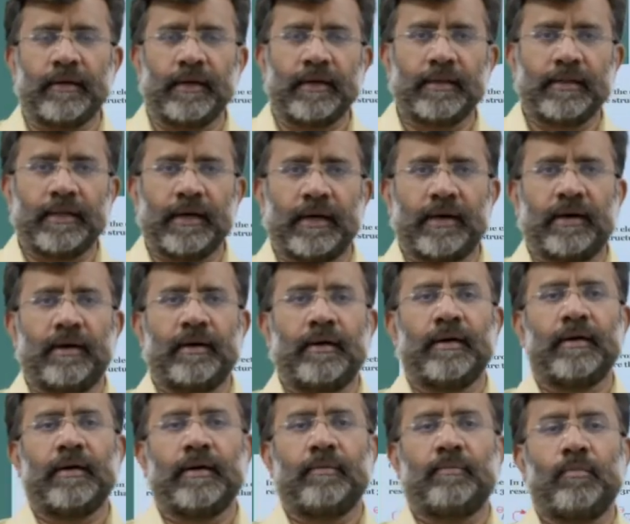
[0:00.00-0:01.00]
the
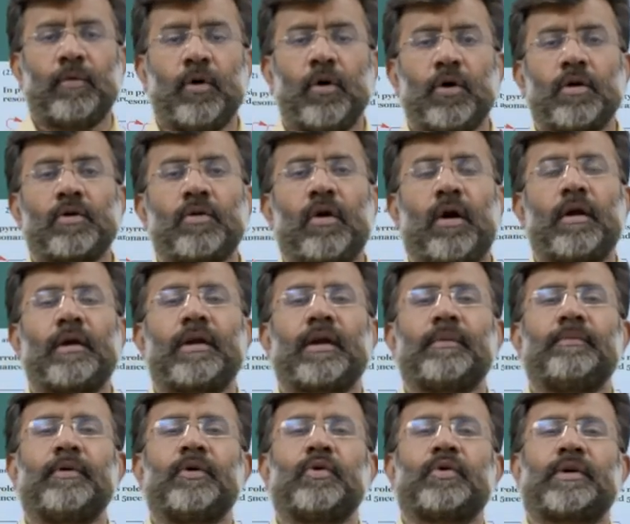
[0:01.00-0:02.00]
more
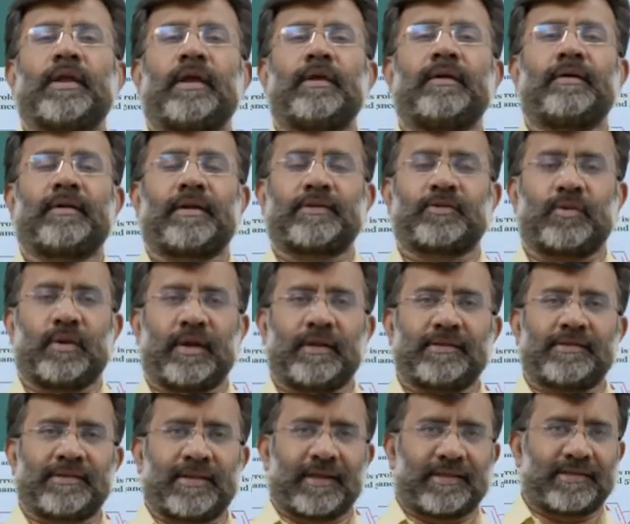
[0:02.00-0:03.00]
contributing resonance
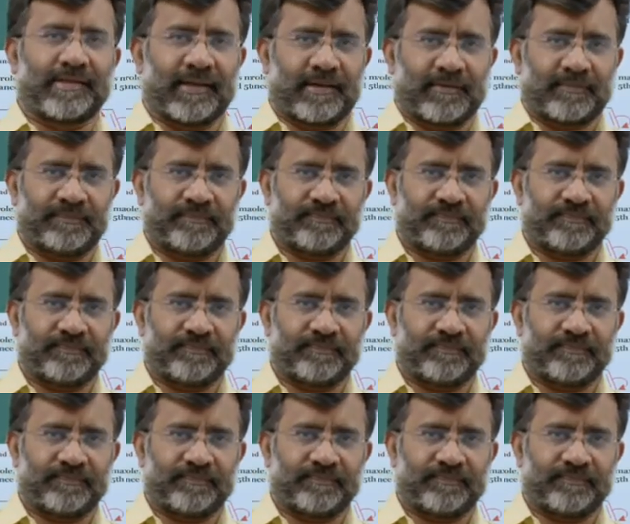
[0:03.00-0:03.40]
structure?